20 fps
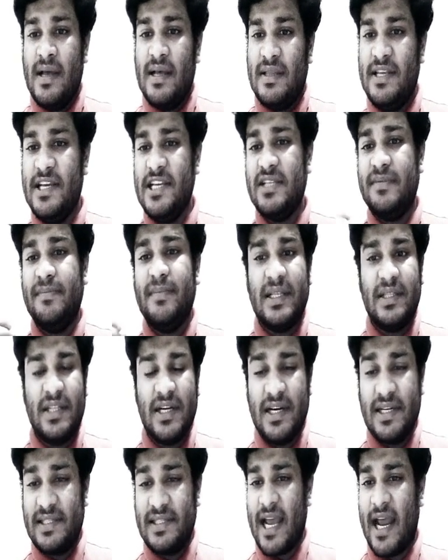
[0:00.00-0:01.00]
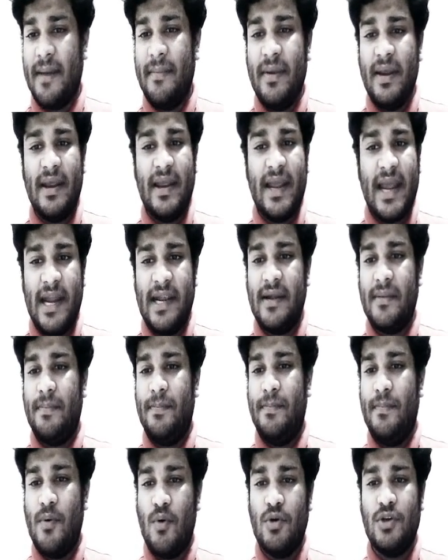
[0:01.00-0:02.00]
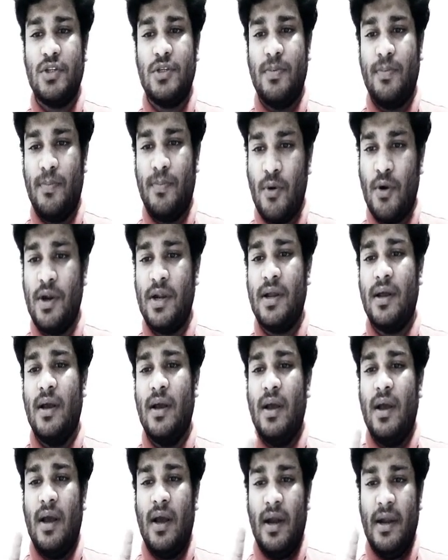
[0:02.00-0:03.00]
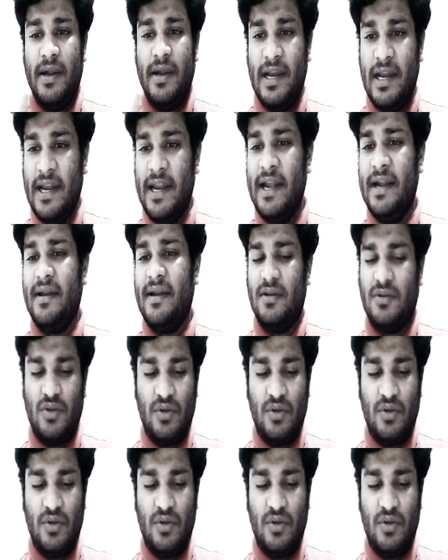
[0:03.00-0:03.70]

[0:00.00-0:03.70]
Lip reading: These methods can be get, post, put, delete.